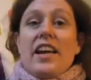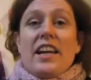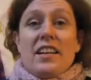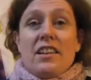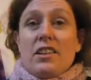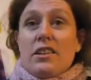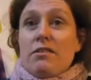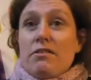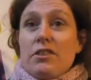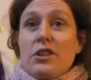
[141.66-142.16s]

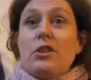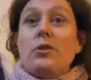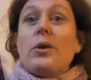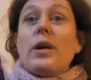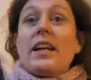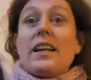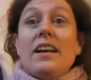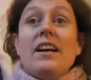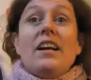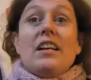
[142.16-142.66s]

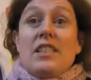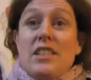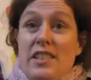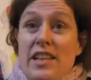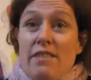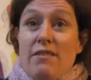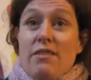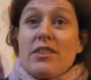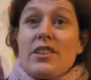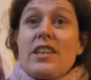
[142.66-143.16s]
Interviewing
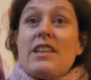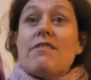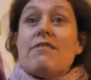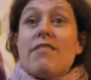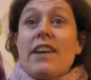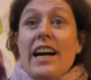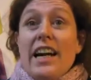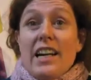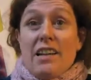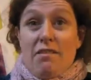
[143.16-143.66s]

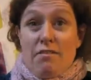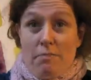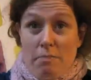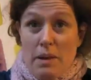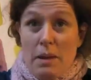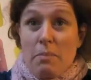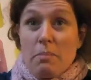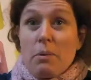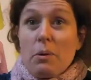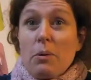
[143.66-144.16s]
75
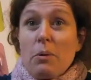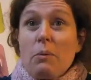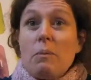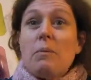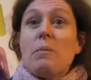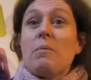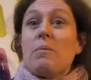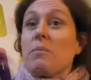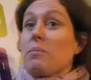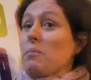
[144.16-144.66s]
people,
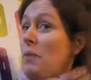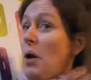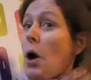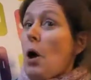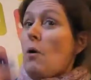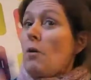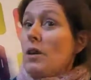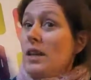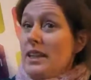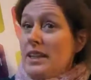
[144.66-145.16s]

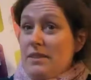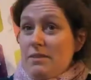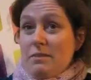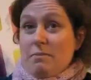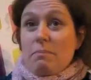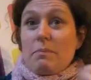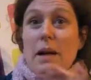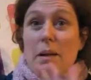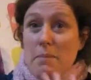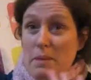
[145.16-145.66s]
only
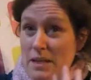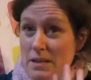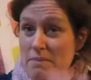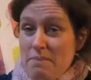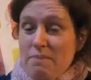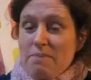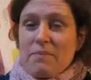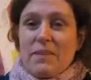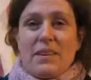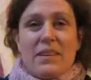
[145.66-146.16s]
by me.
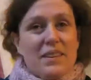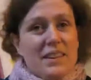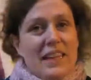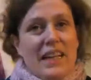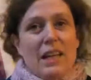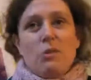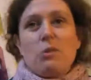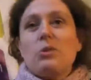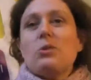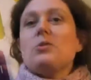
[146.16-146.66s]

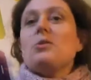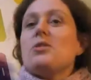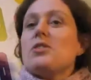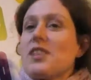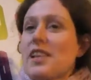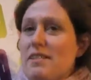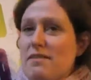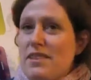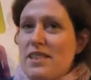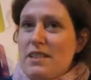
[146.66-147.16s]
I'm going to do
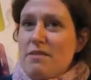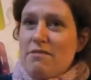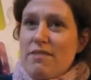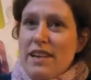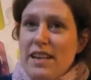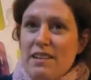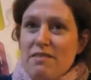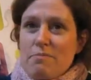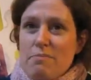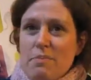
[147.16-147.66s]

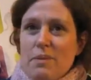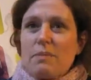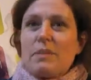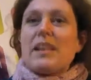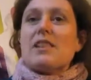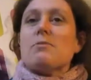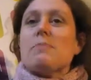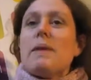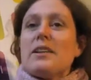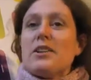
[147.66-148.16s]
75.
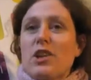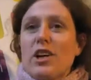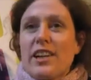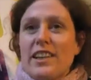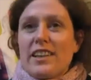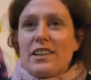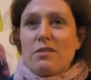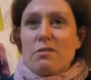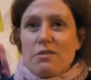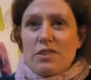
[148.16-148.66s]
That's my
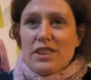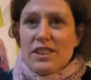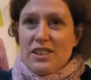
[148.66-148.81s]
target.